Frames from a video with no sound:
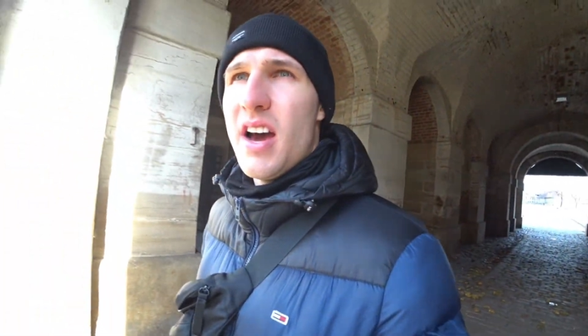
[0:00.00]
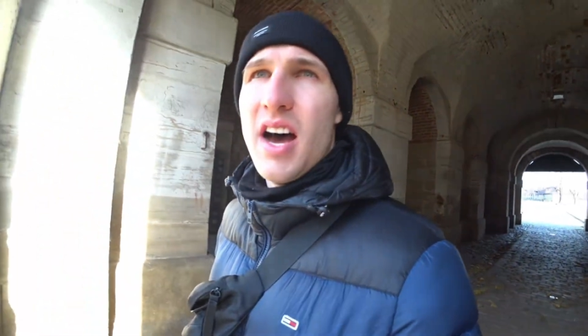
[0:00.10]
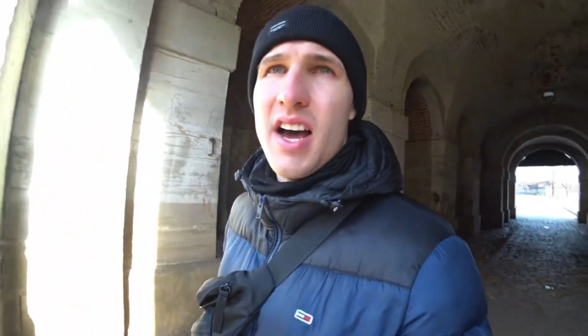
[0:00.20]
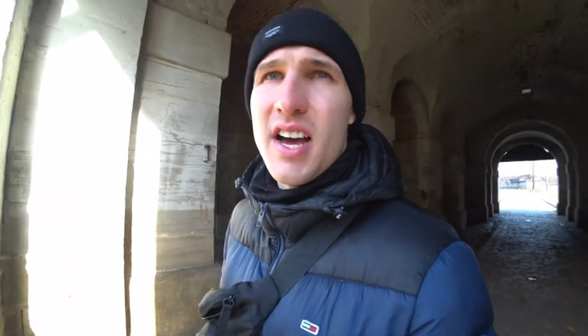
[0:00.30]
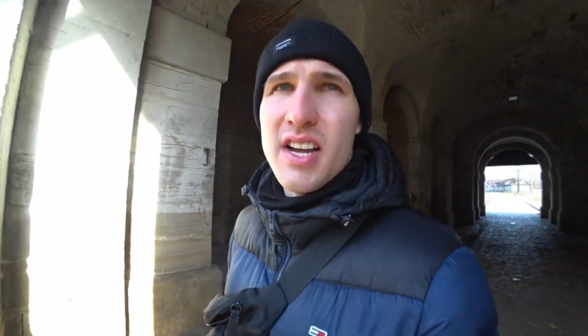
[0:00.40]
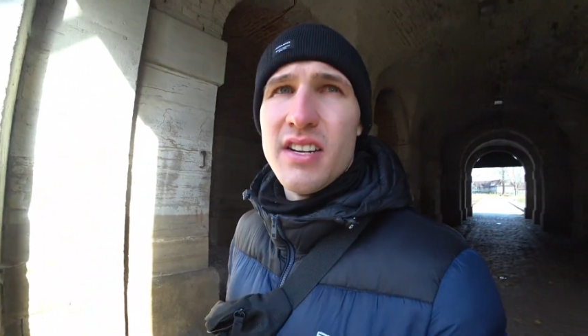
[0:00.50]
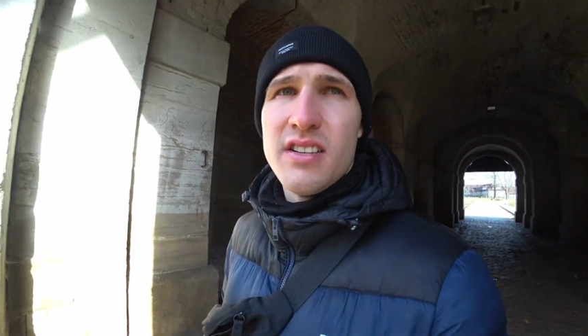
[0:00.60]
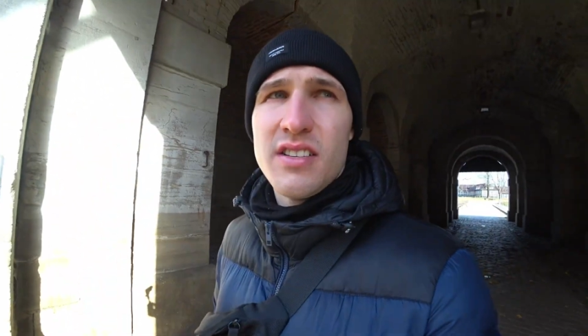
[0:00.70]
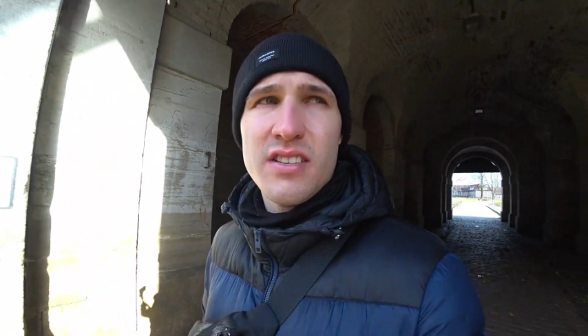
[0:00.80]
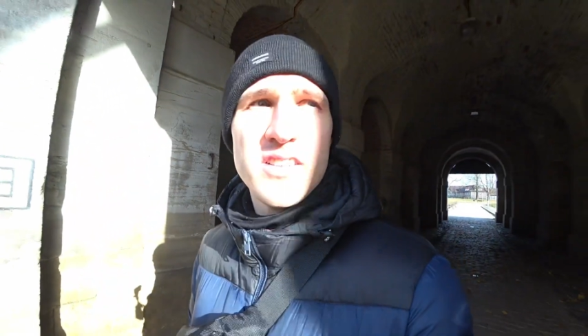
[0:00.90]

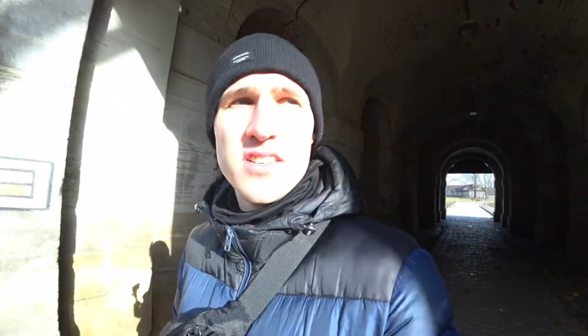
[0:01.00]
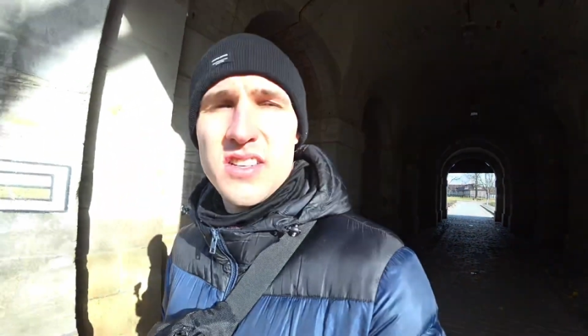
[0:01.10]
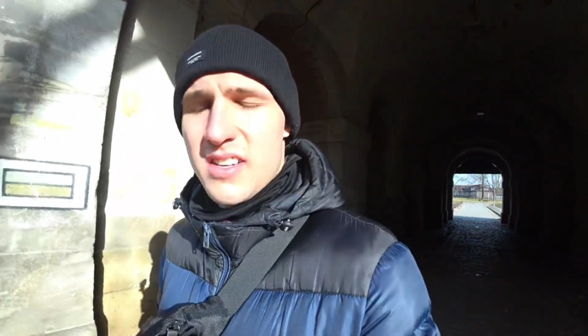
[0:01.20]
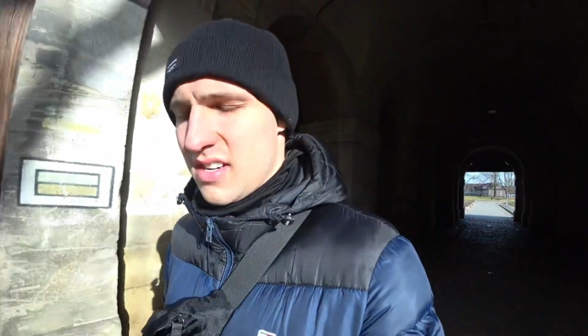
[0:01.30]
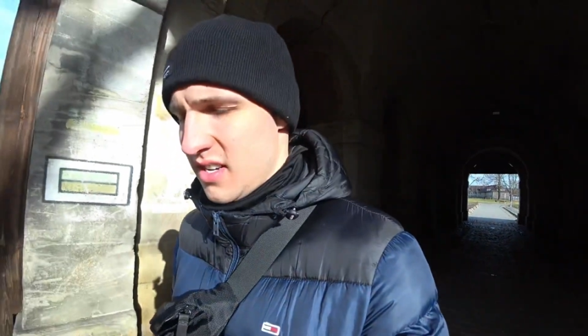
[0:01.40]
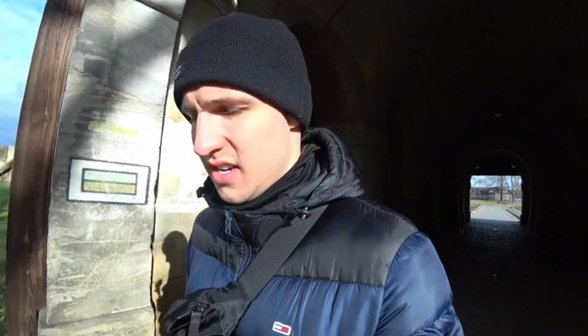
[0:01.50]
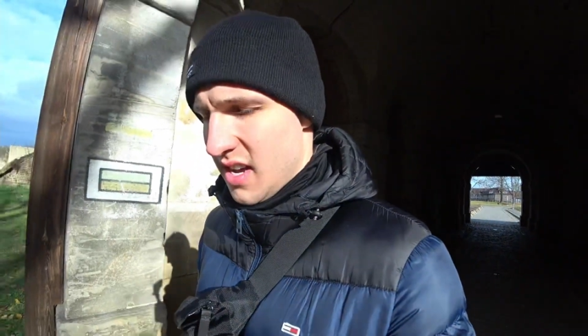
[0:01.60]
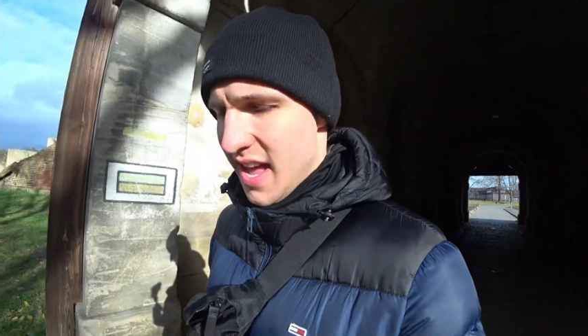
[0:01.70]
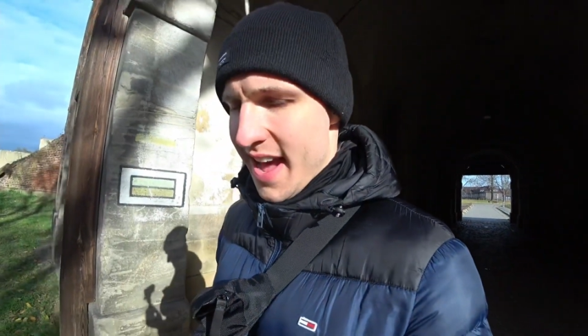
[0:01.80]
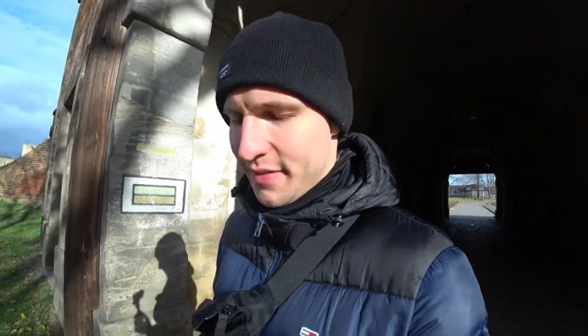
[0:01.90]
and
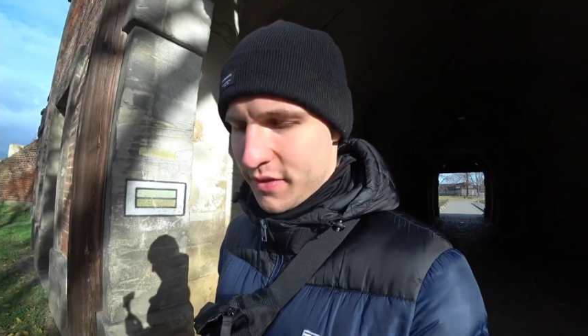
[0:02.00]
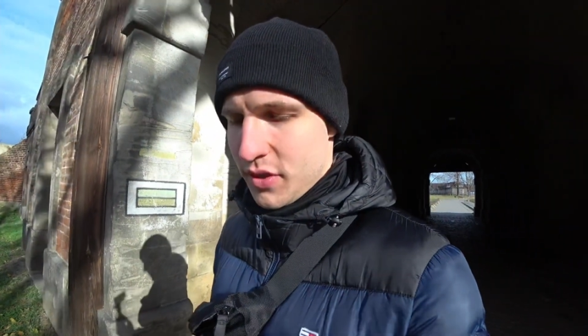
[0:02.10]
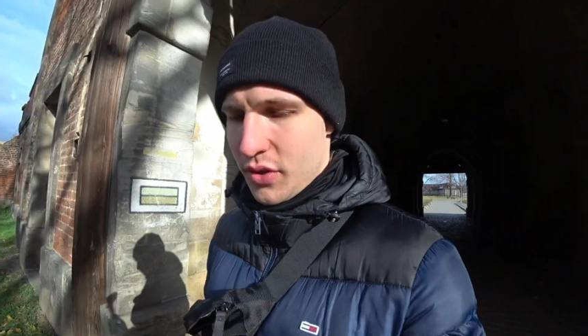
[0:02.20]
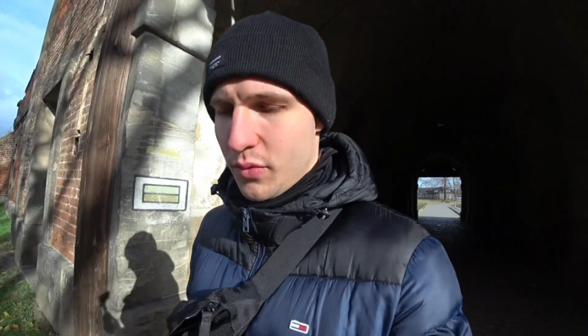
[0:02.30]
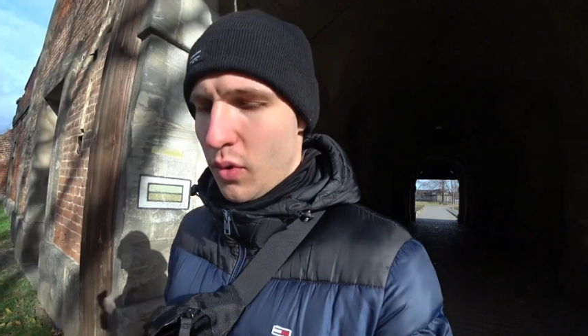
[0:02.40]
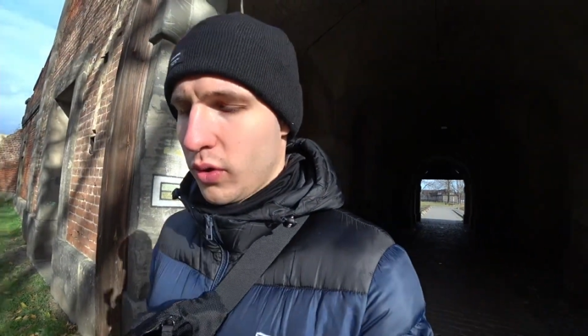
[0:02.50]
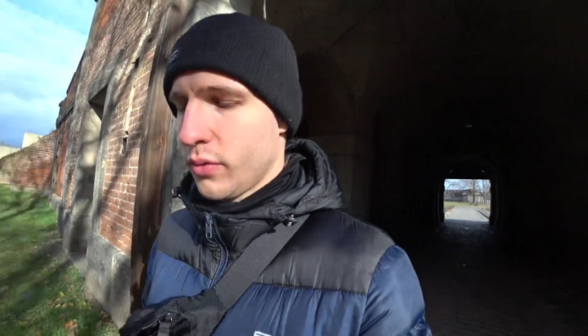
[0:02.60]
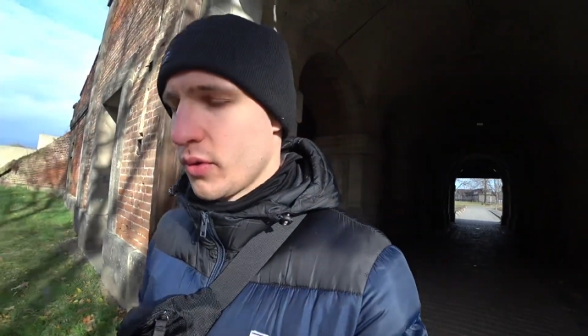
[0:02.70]
after World